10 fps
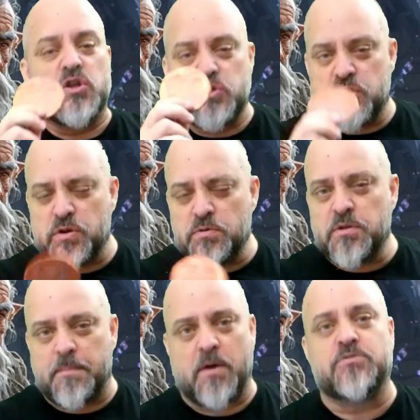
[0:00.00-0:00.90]
to the
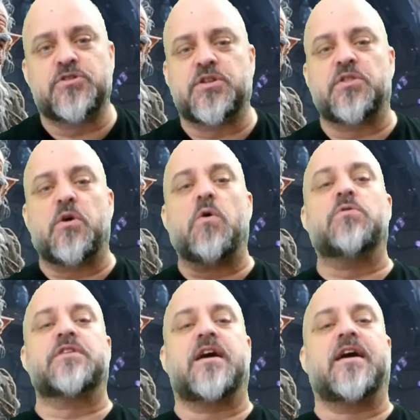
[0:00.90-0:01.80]
potion the whole
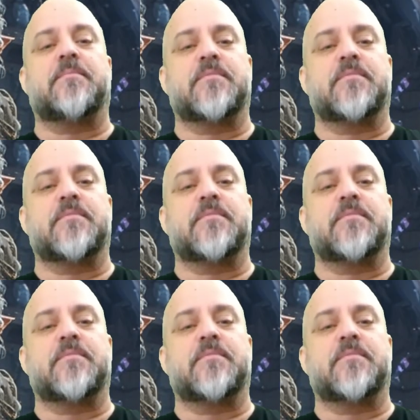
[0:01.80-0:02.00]
time.